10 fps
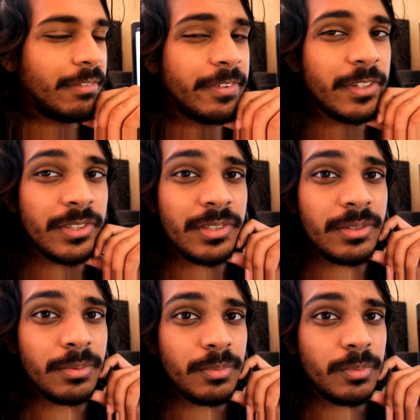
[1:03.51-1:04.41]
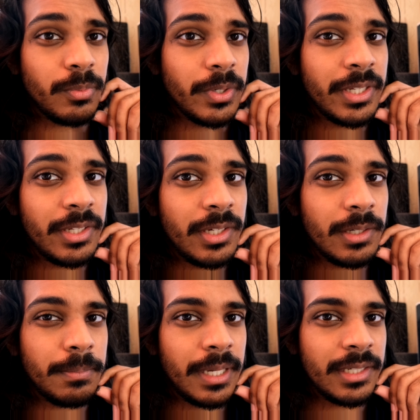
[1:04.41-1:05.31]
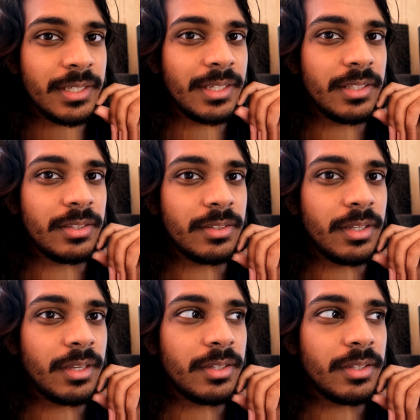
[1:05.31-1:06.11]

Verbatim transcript: I finished working here back in